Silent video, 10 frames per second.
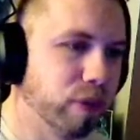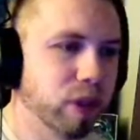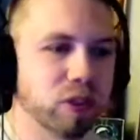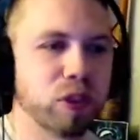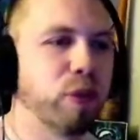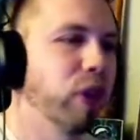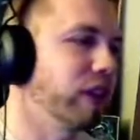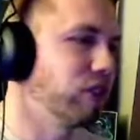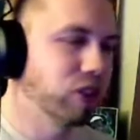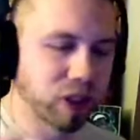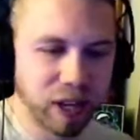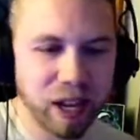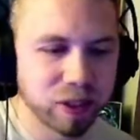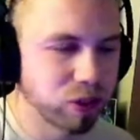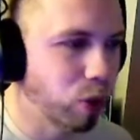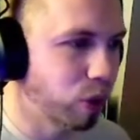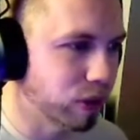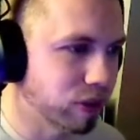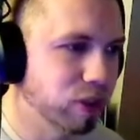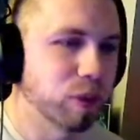if you like a certain console
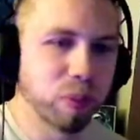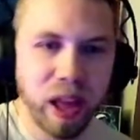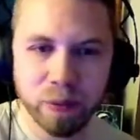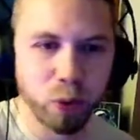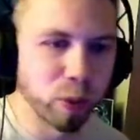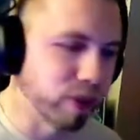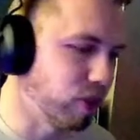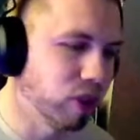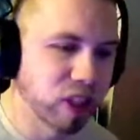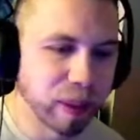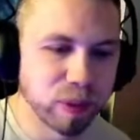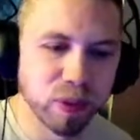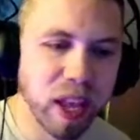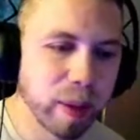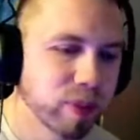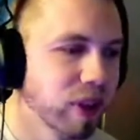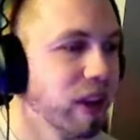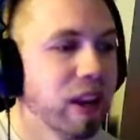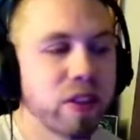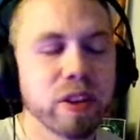or a certain platform or certain types of games,
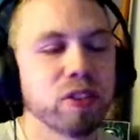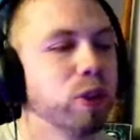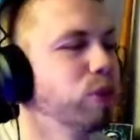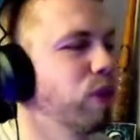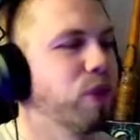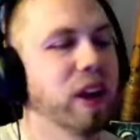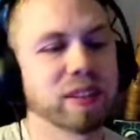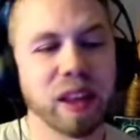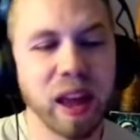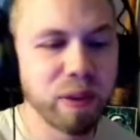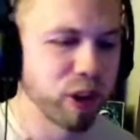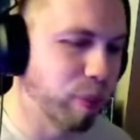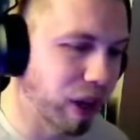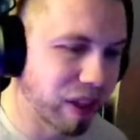this news affects everybody.